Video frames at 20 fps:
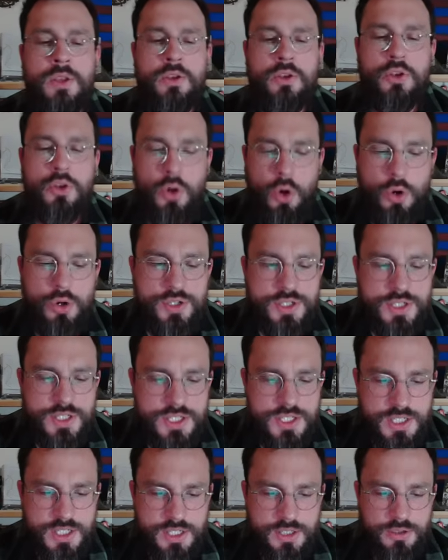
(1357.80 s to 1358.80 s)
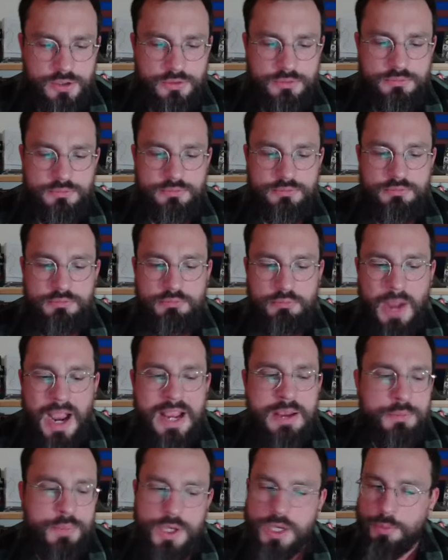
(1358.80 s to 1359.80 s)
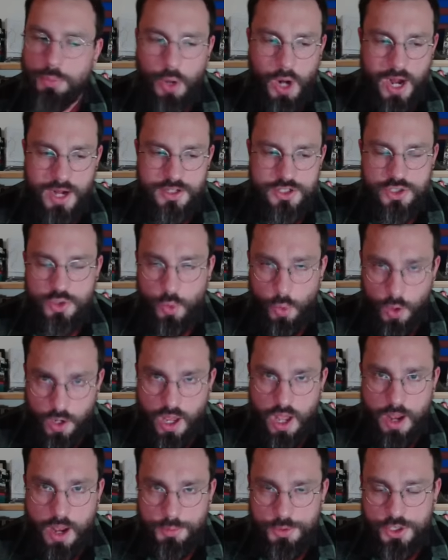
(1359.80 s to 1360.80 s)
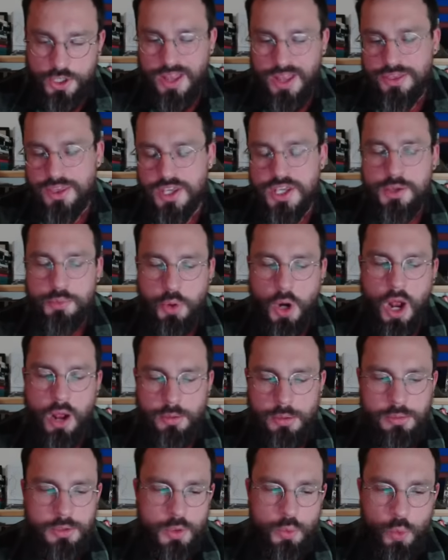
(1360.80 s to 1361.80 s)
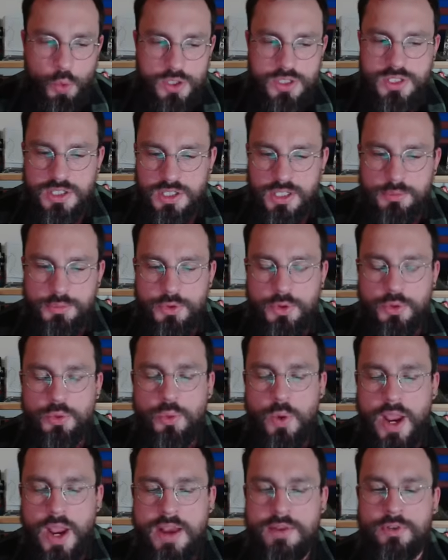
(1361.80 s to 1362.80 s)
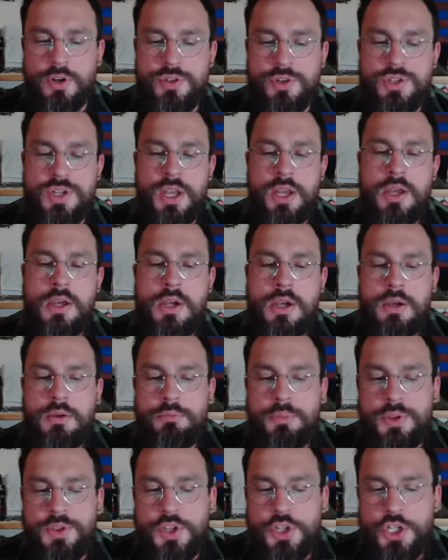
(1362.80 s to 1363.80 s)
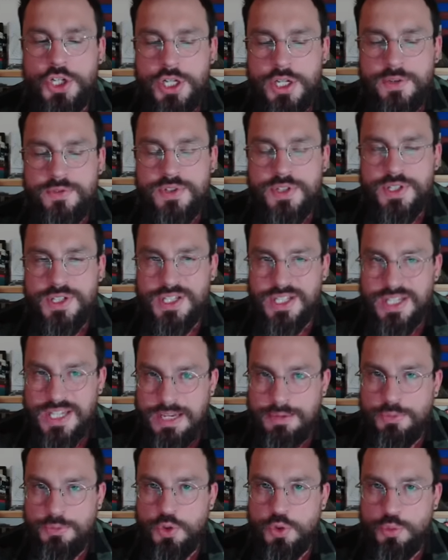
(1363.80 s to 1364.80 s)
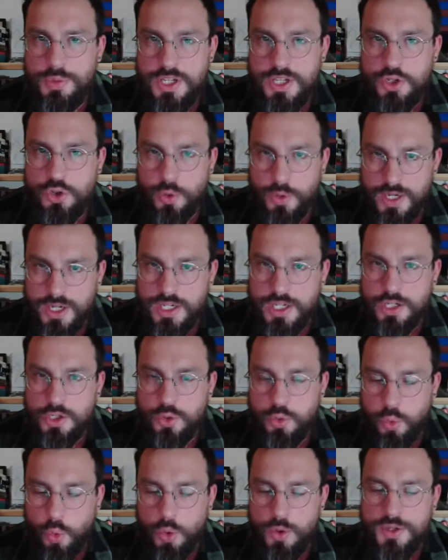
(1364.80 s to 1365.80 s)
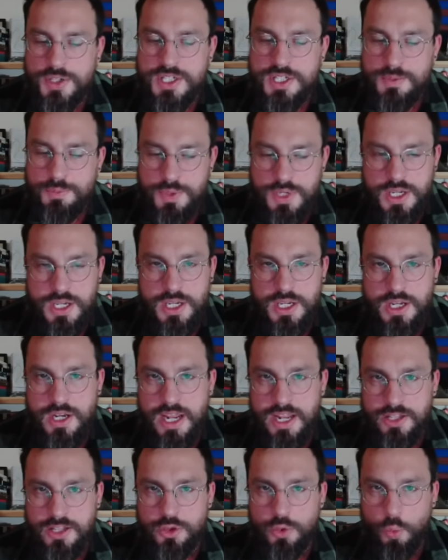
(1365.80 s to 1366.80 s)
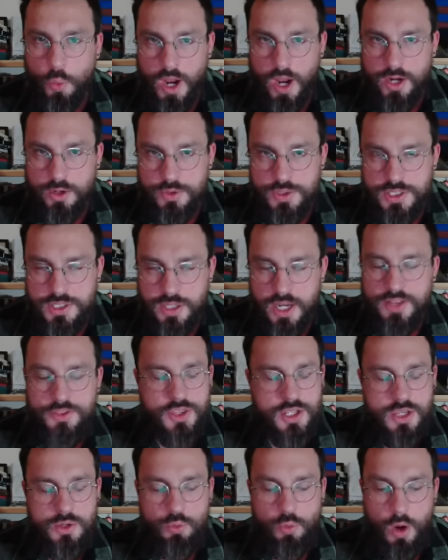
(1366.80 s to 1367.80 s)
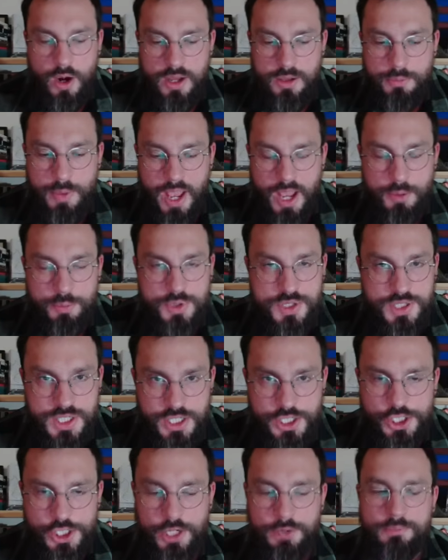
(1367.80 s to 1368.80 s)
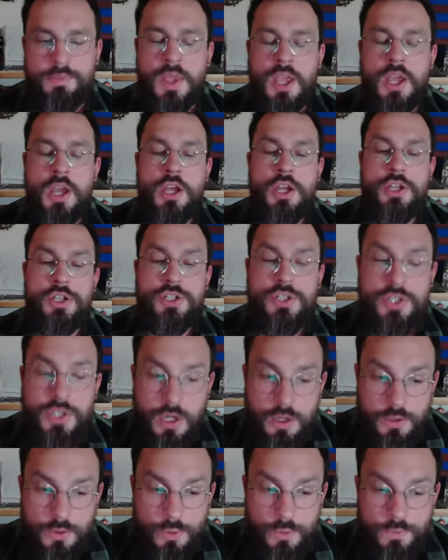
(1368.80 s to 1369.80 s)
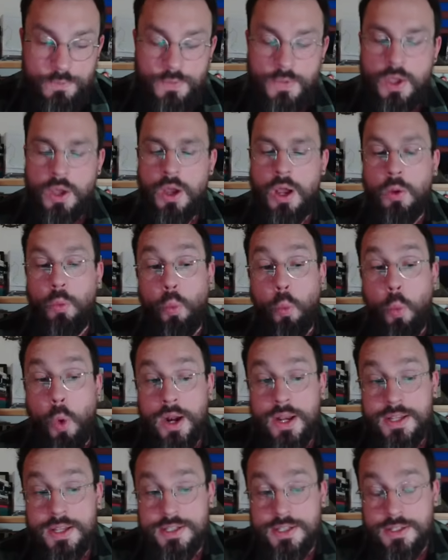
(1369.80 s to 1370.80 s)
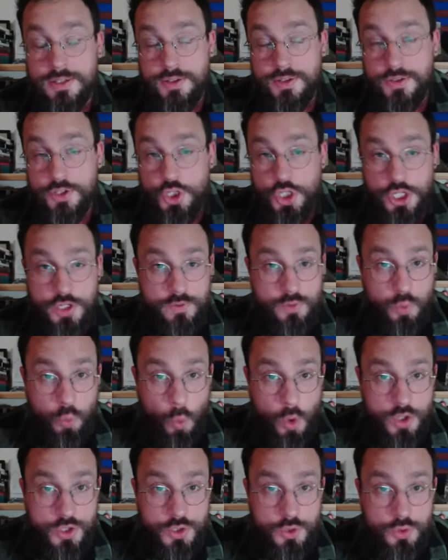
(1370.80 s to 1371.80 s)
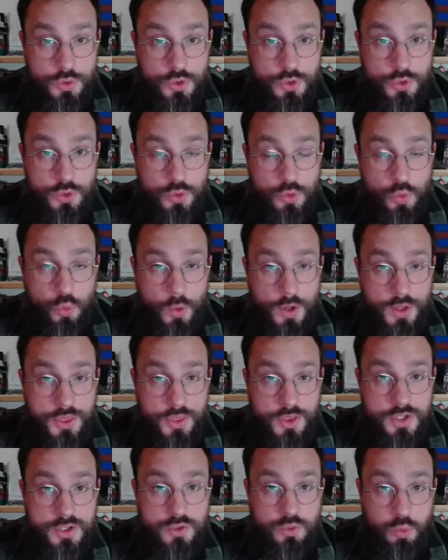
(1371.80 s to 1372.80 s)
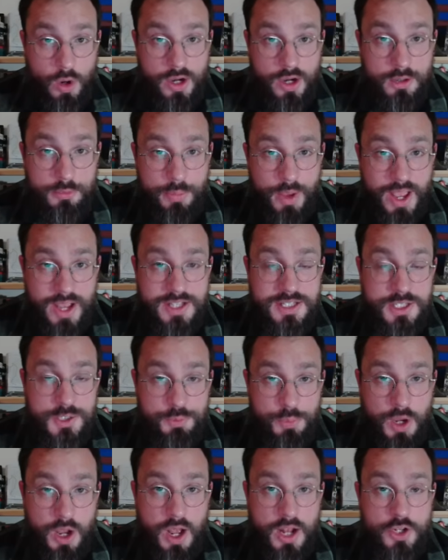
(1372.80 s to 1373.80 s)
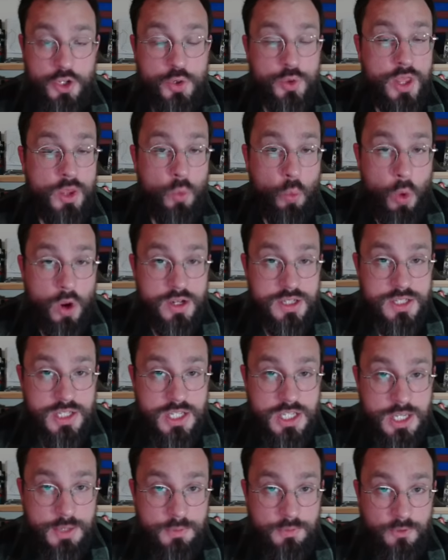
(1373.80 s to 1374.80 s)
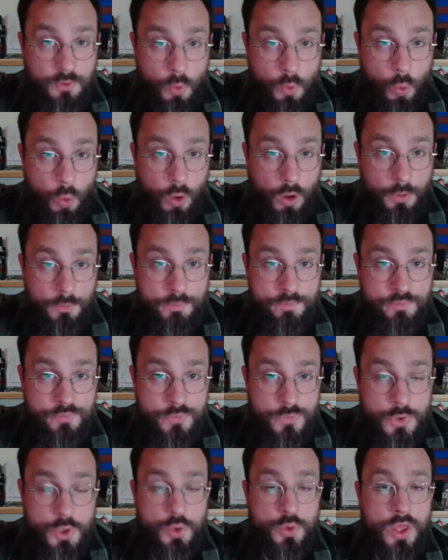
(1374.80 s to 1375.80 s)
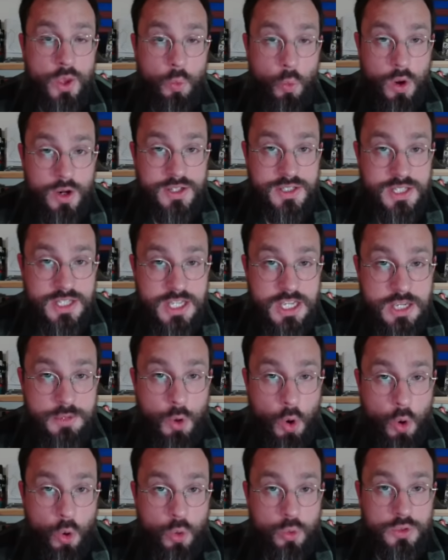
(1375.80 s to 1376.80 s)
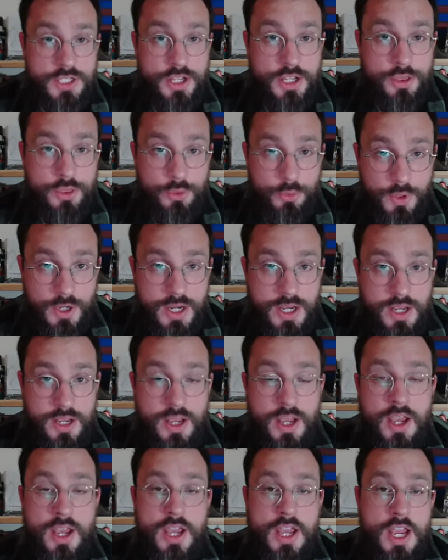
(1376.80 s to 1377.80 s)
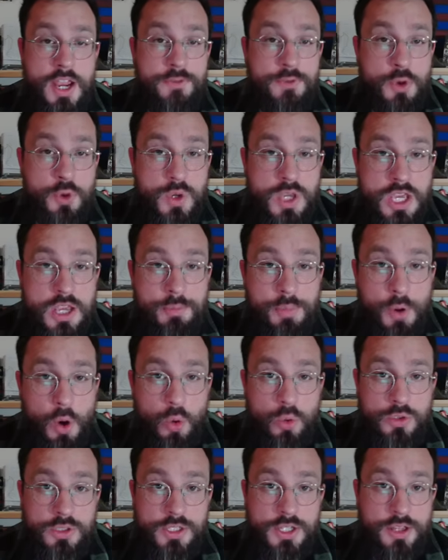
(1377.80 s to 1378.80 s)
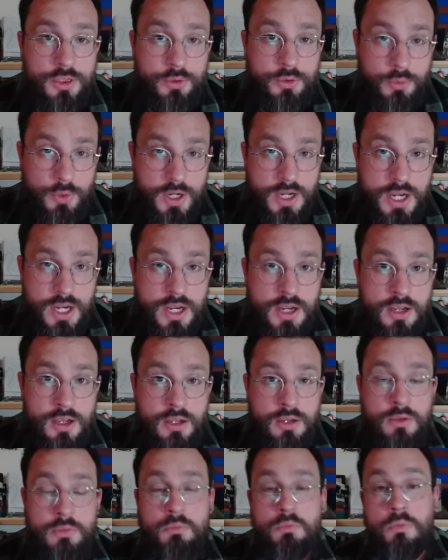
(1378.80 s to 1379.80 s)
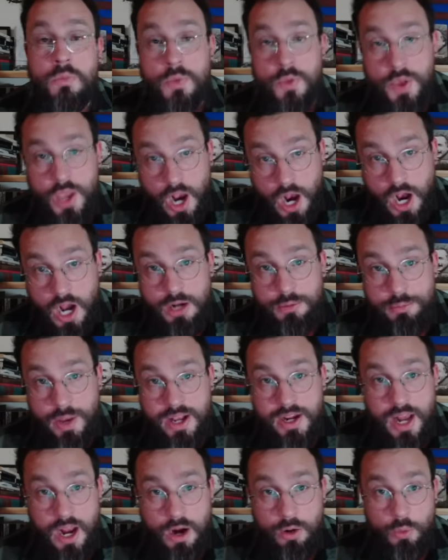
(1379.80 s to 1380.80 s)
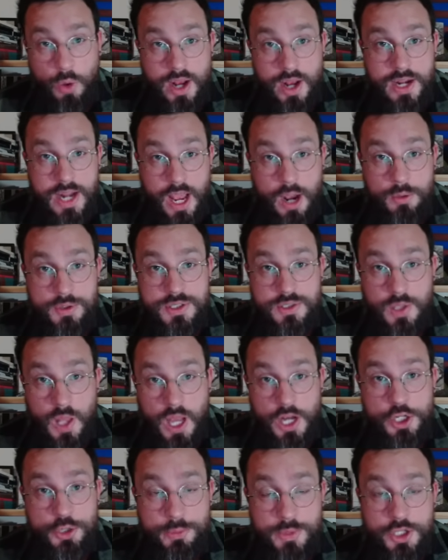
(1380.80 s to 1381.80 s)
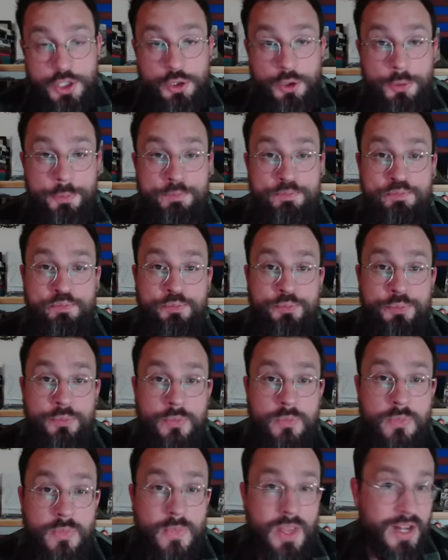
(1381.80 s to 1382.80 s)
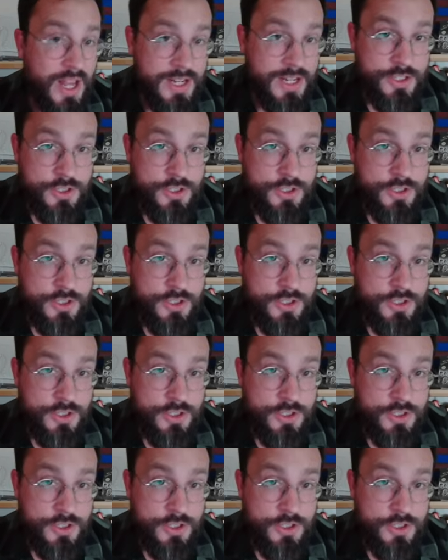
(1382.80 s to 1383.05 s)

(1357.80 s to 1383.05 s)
Carson Steele might be a practice squad option. I think he probably would slip through waivers. But the Chiefs seem to be trending towards speed at the running back position. So, what is it that the Chiefs want to do with this running back spot? Do they want to keep 4? Do they want to keep only 3? If you keep only 3, the odd man out right now is Elijah Mitchell, and I